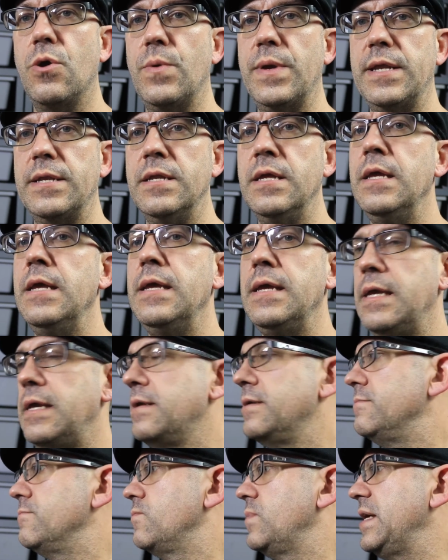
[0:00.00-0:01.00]
to go in.
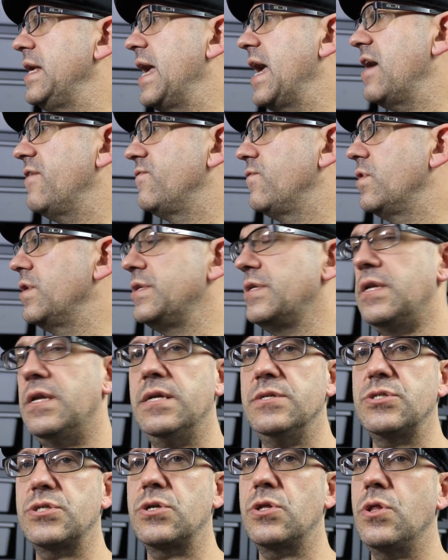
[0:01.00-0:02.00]
And we have
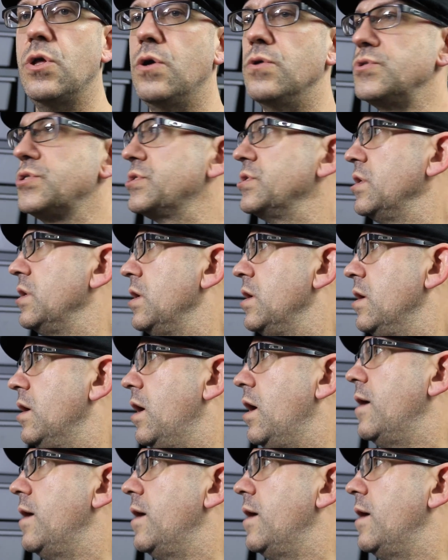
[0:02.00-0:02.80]
one that's close.